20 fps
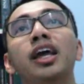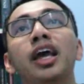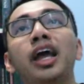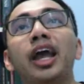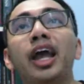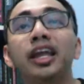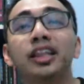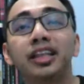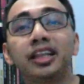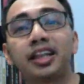
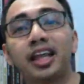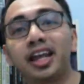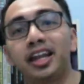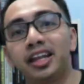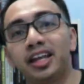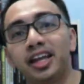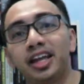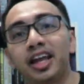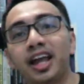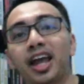
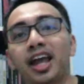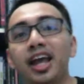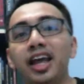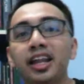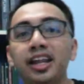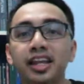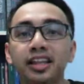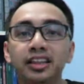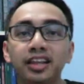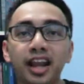entertaining
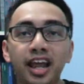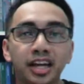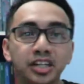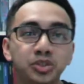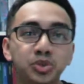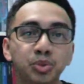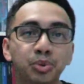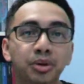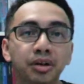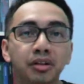and
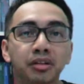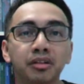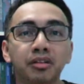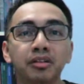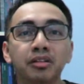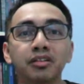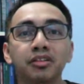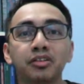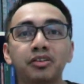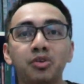
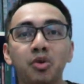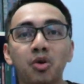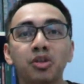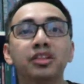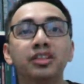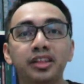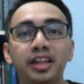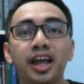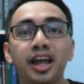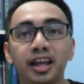intellectual
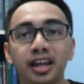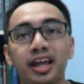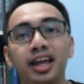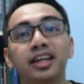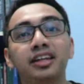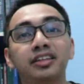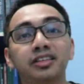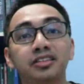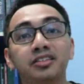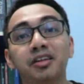content
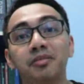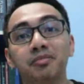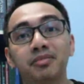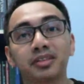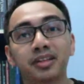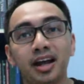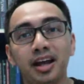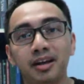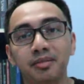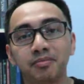at the same
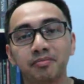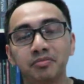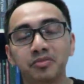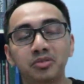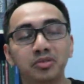time,